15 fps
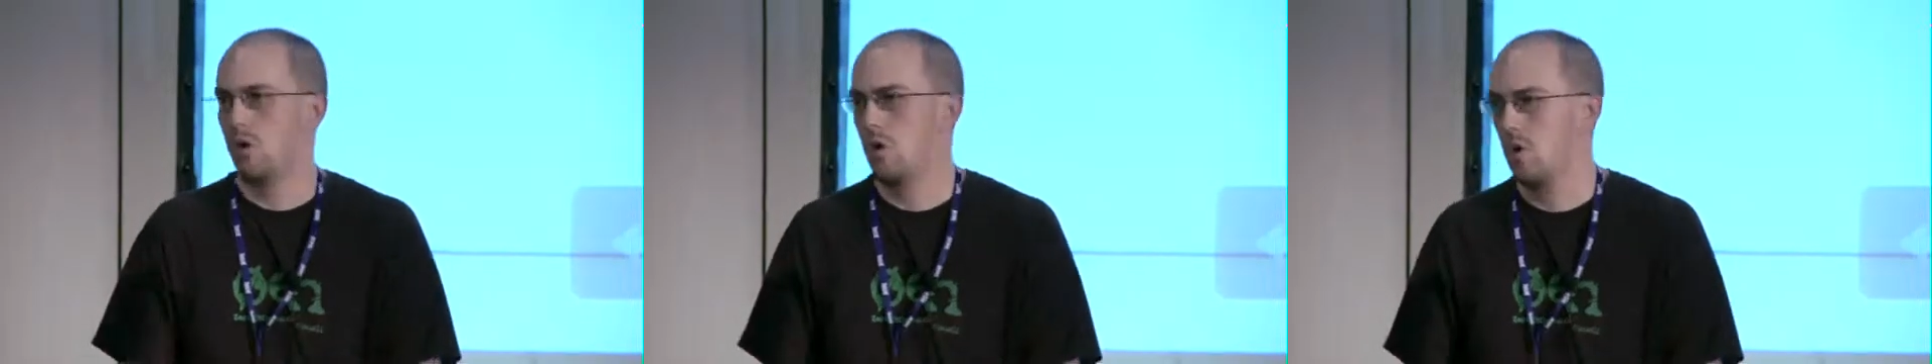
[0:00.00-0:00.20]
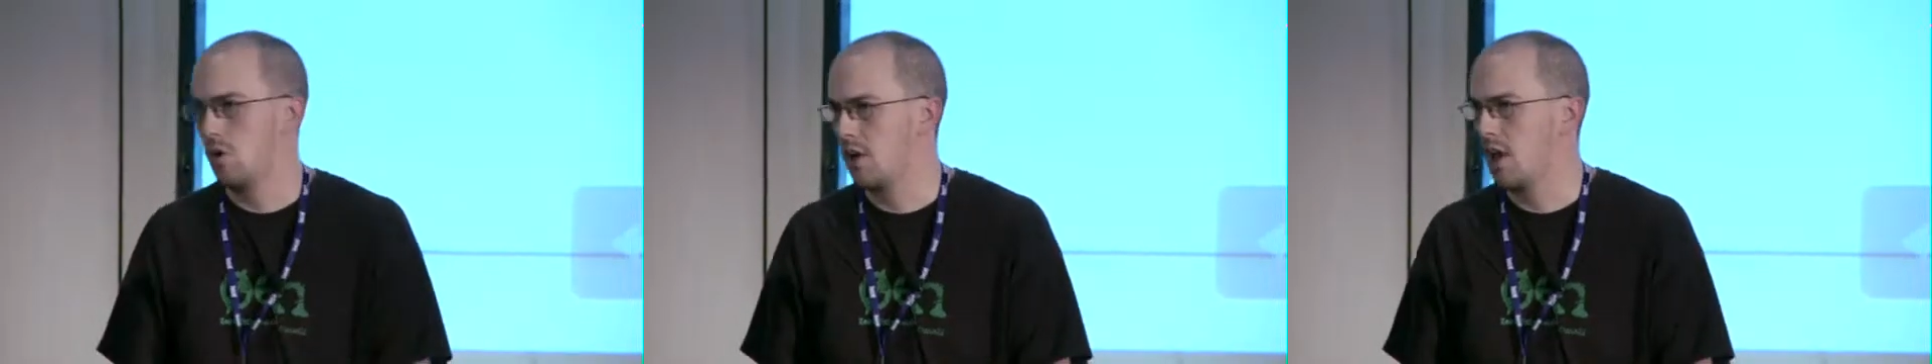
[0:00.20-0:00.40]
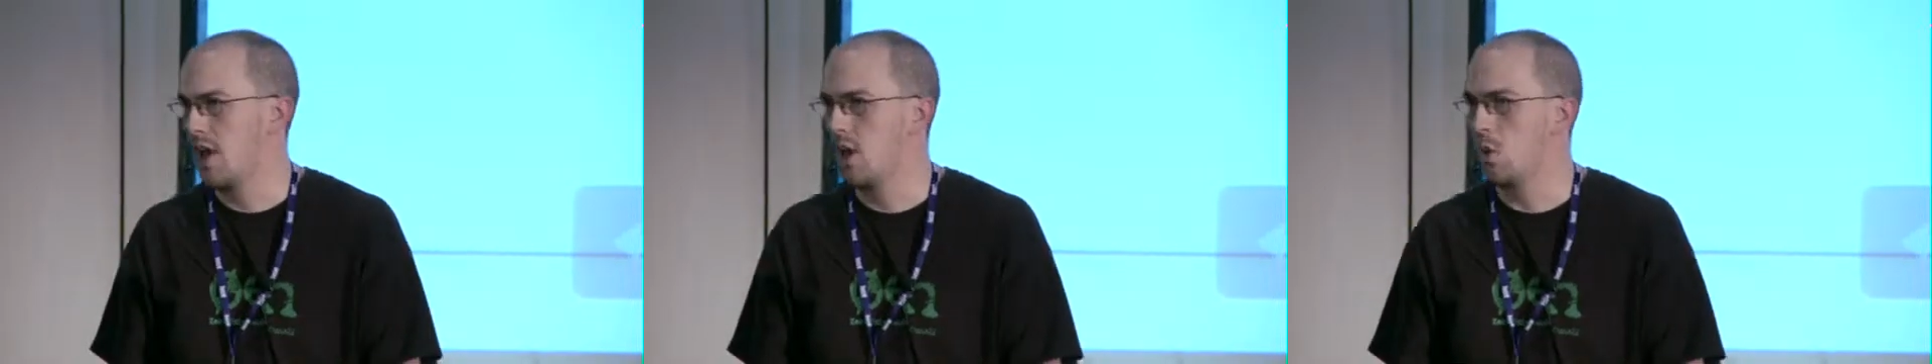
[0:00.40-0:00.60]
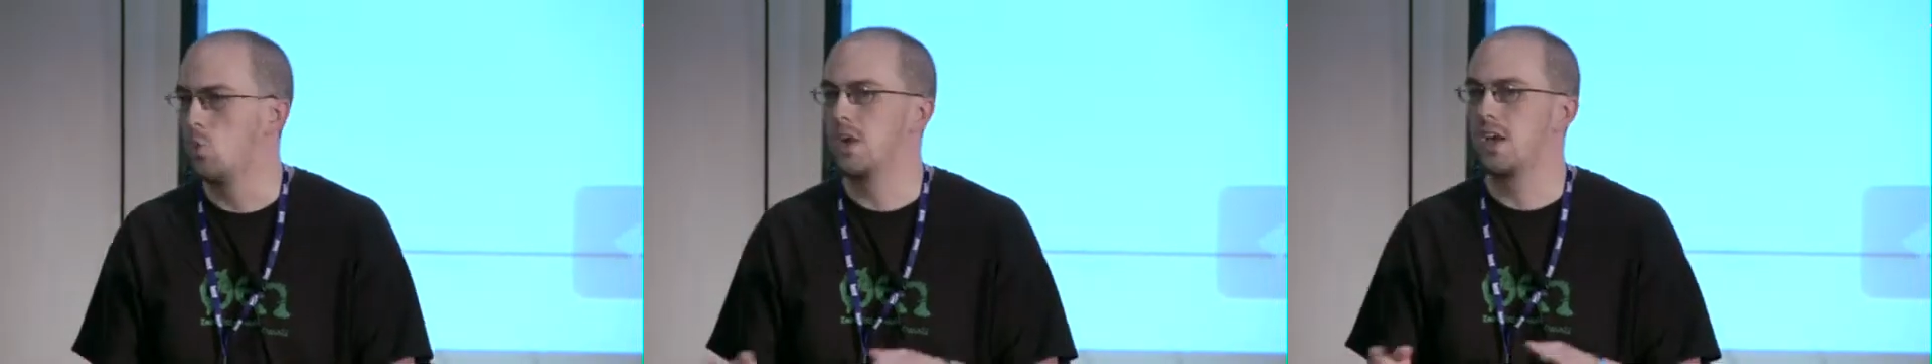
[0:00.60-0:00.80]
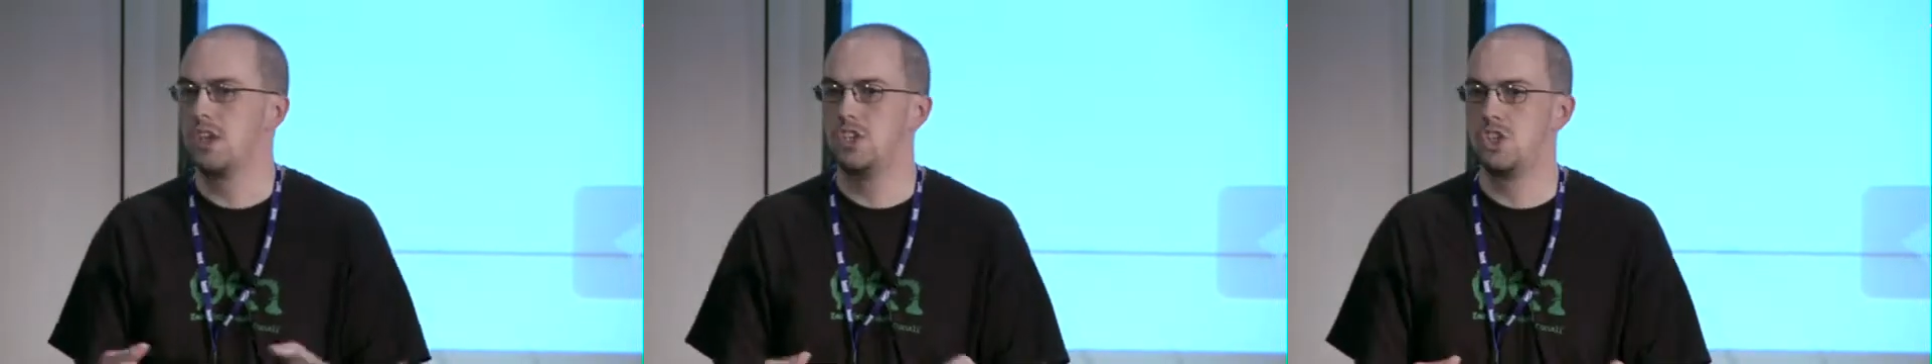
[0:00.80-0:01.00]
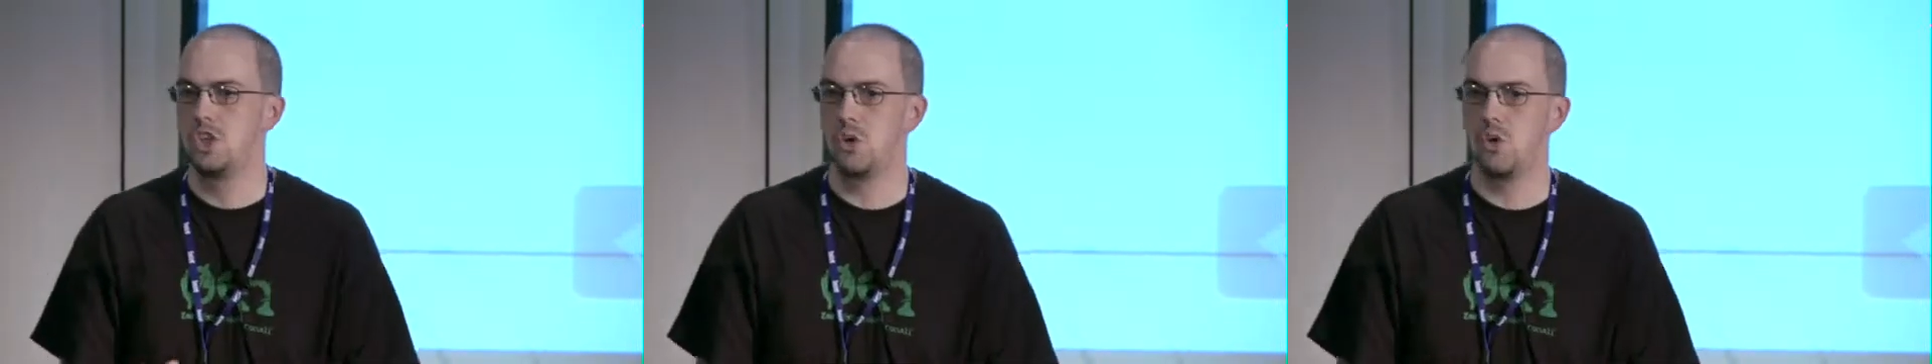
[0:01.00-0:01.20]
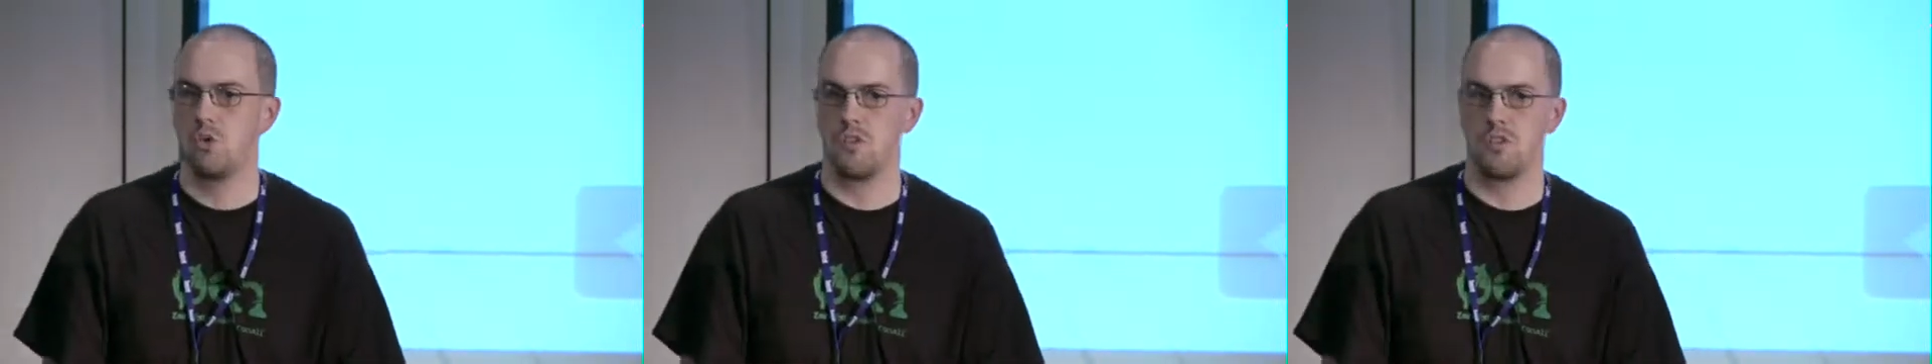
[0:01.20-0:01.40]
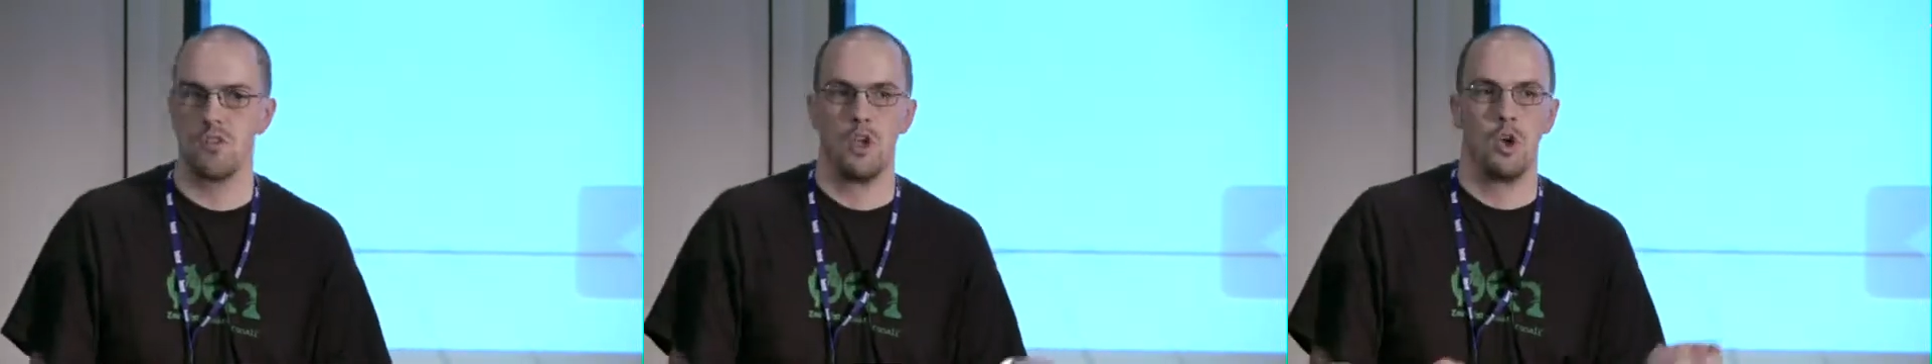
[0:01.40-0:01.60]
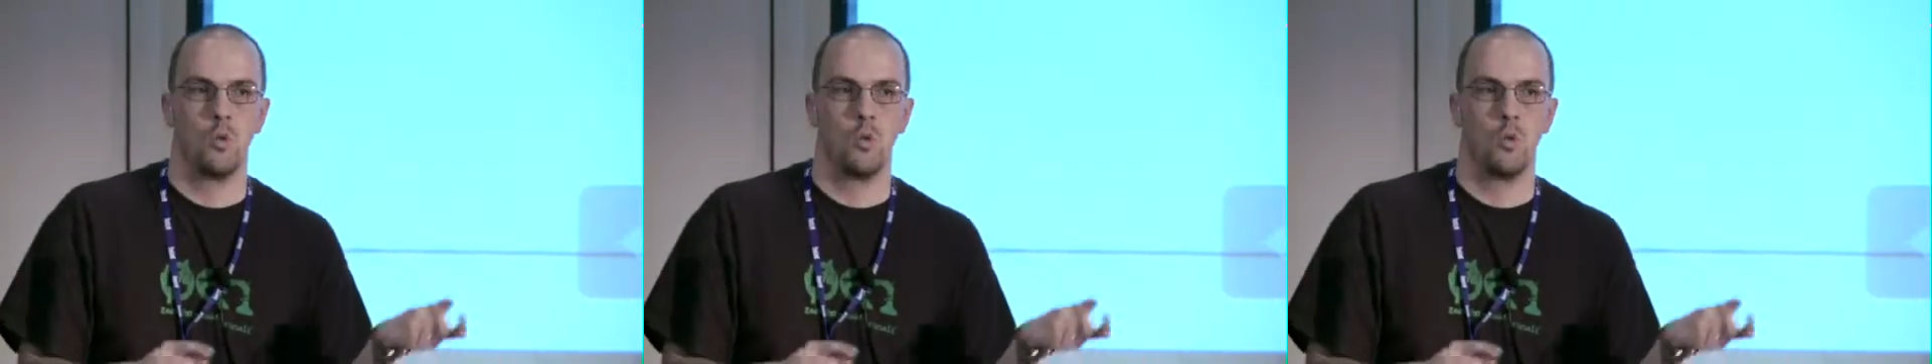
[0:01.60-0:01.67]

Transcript: okay, we can choose